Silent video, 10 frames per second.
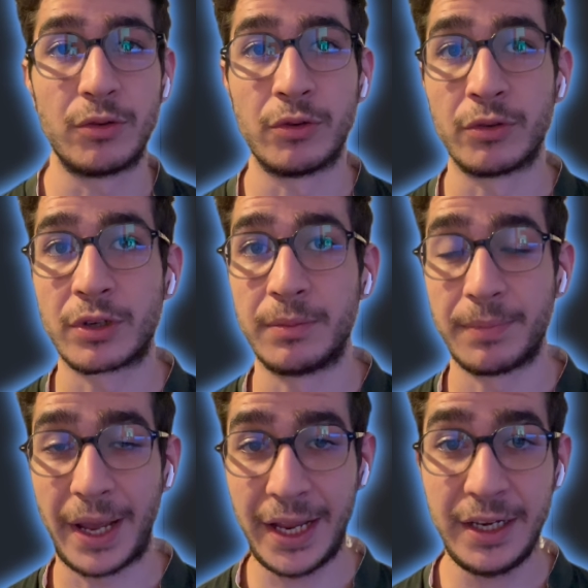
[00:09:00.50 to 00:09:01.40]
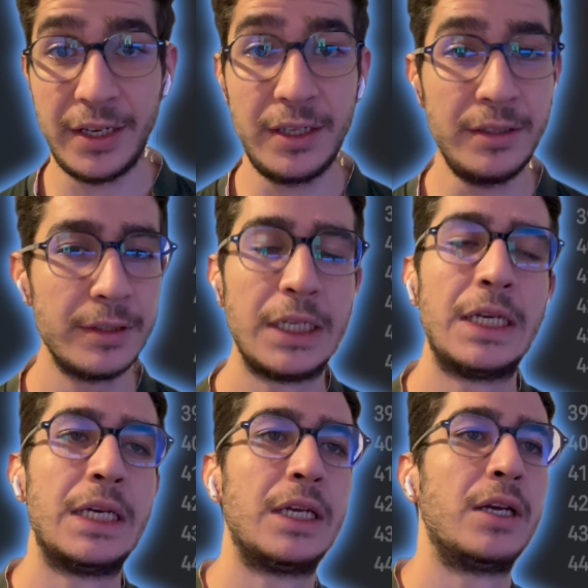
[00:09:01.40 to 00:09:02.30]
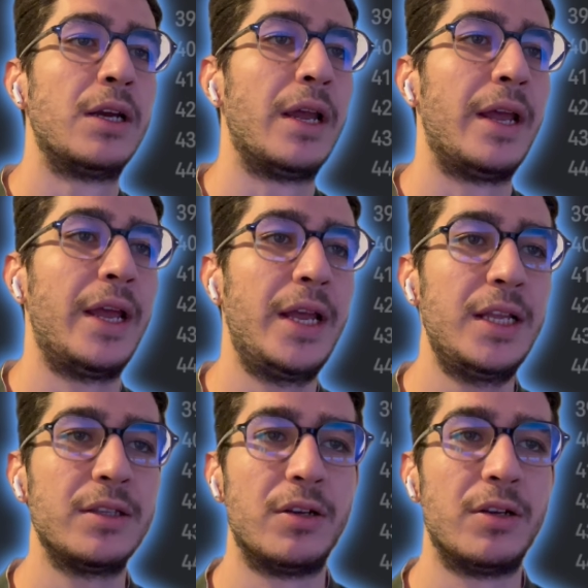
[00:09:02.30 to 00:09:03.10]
or companion, and